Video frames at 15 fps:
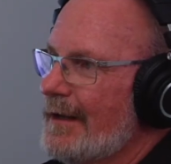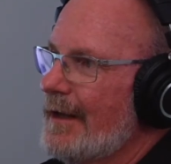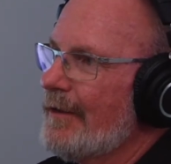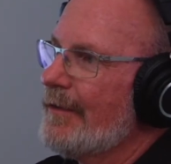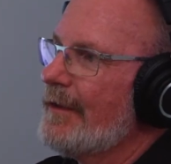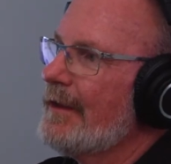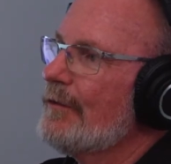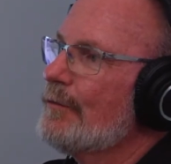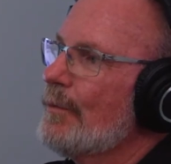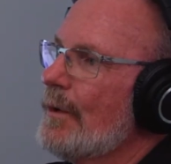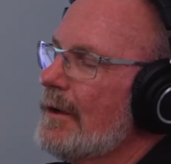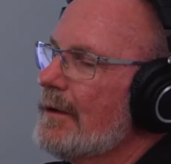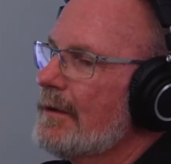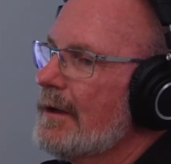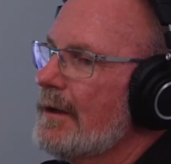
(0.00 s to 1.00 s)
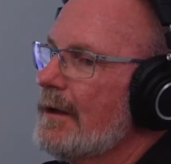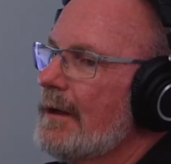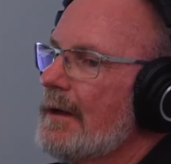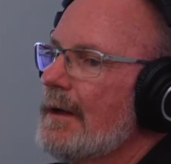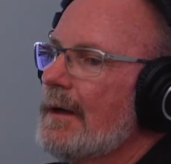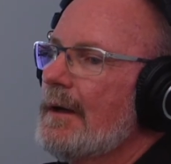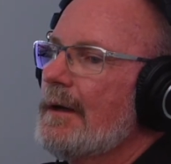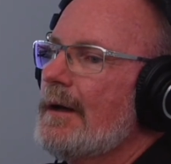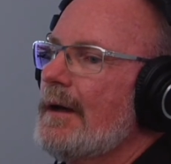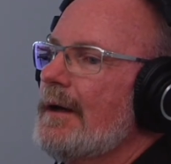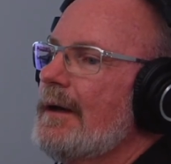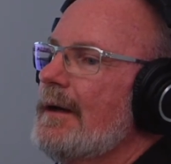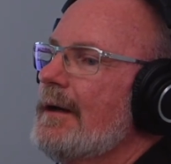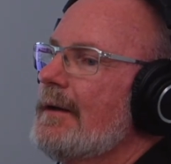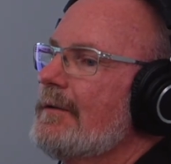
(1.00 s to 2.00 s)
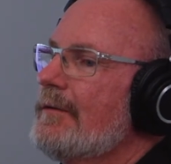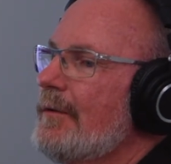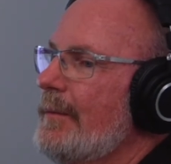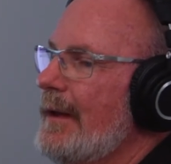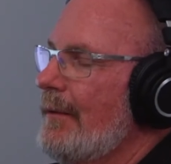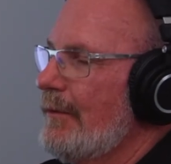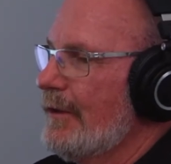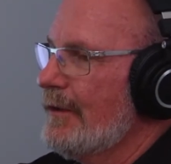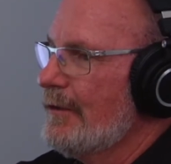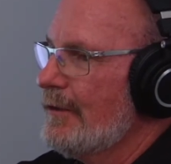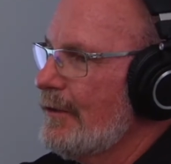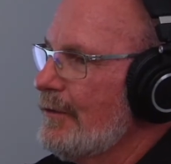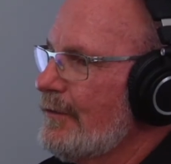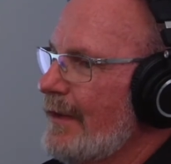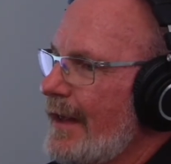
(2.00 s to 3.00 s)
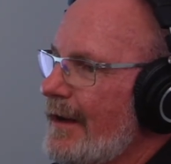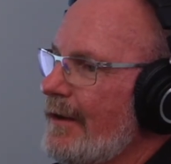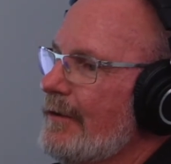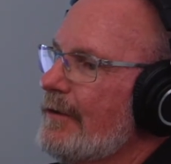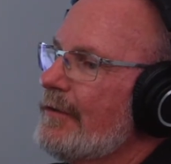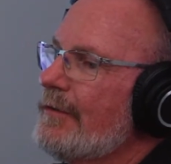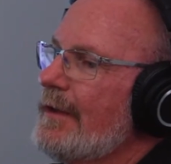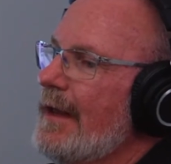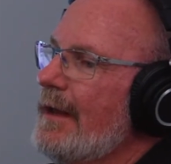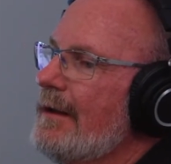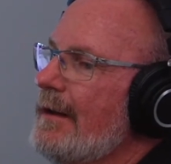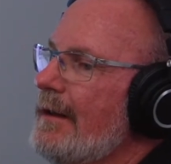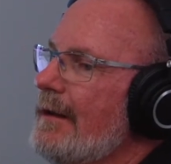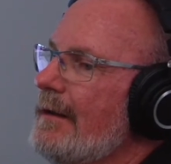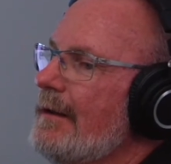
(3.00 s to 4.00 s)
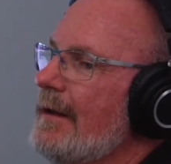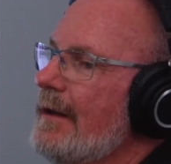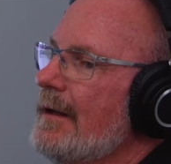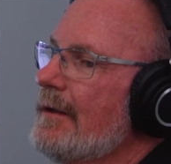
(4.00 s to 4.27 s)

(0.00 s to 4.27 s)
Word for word: how things work, uh, to be able to use that understanding